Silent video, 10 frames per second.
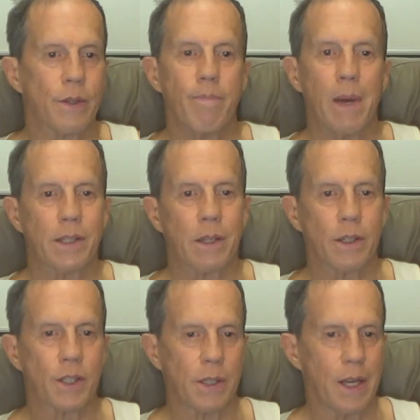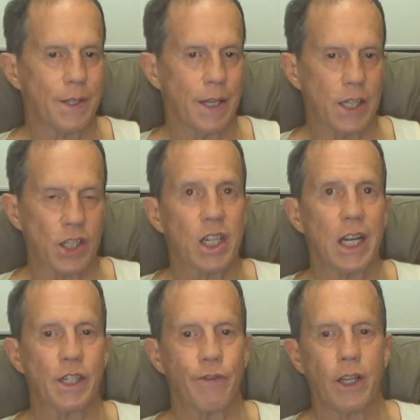masculist essays
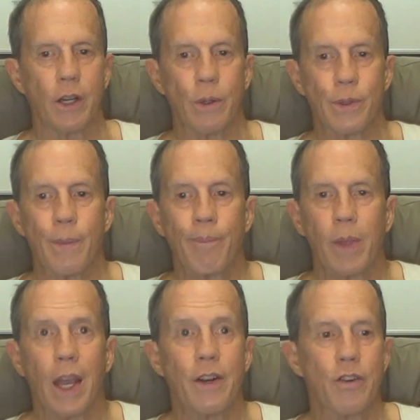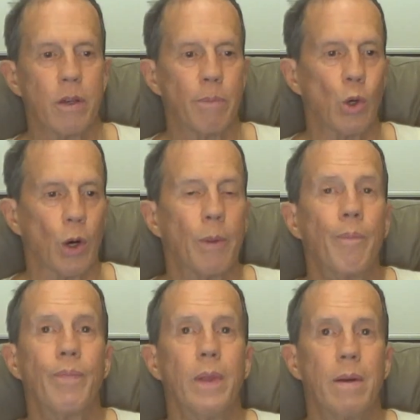/ videos, and to the book
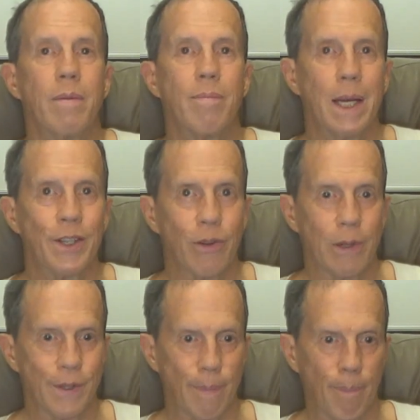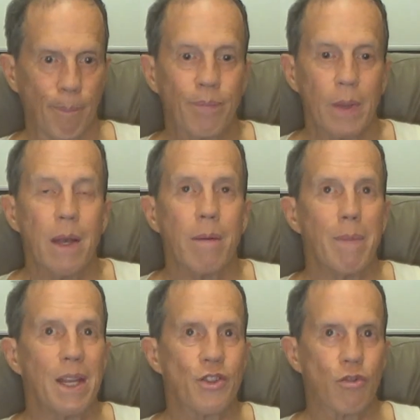Masculism,
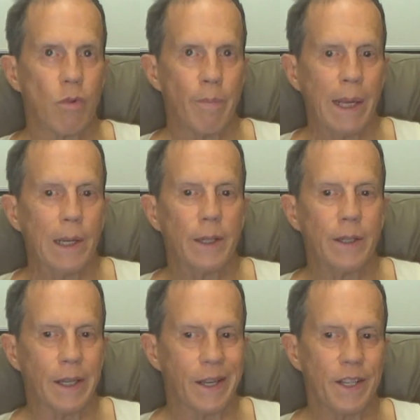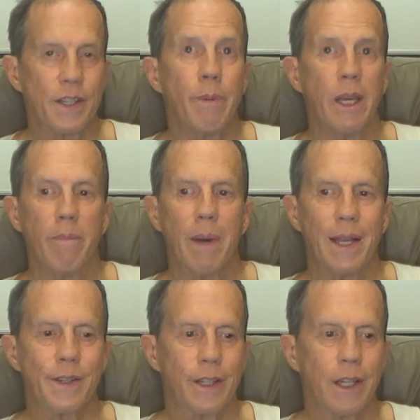Men's Rebellion Against Being
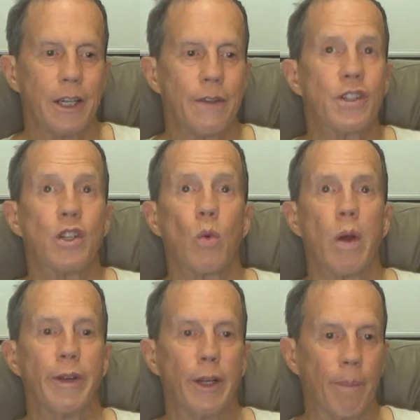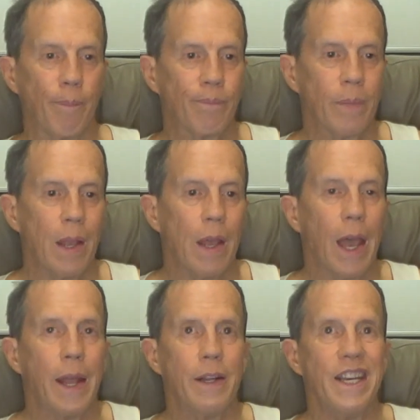Manslaves to Women,
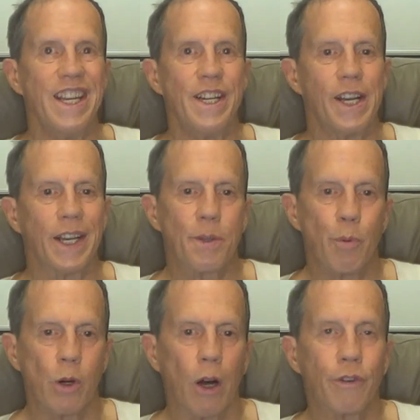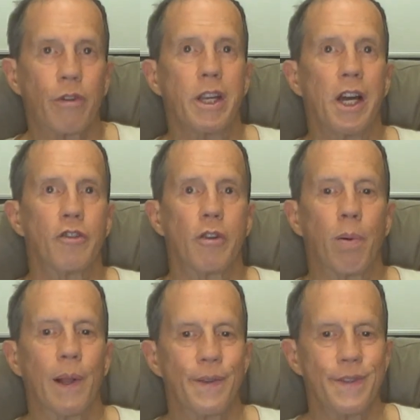an e-textbook of 300
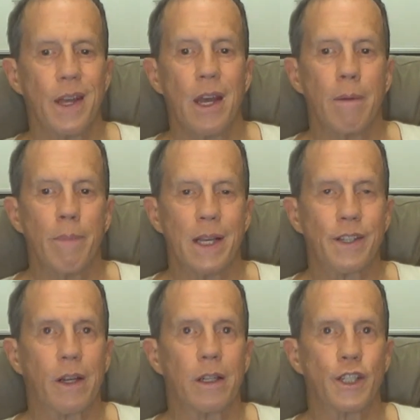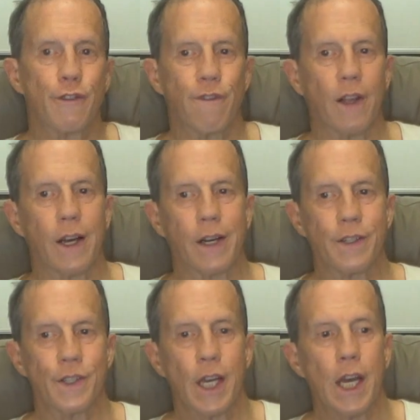plus masculist
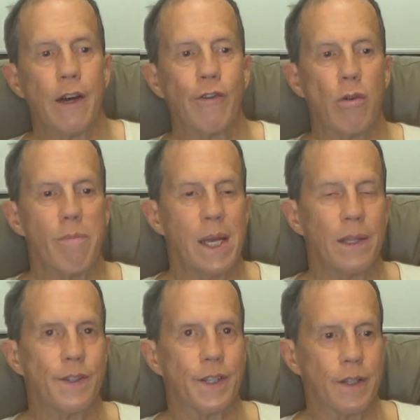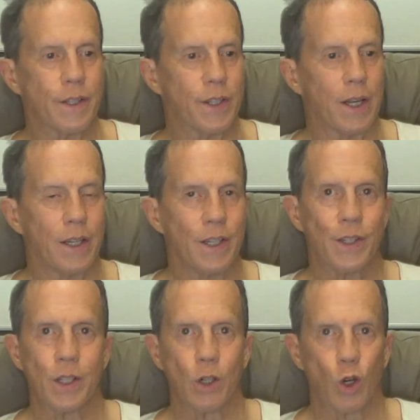flyers for men's
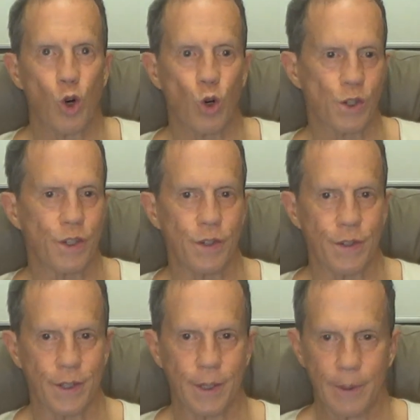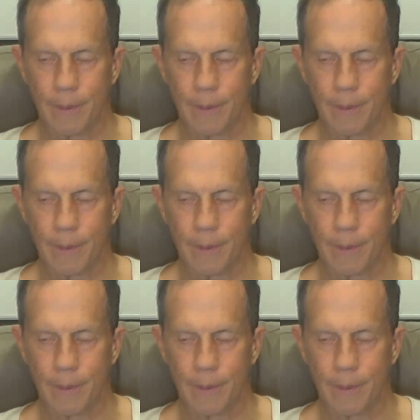studies courses.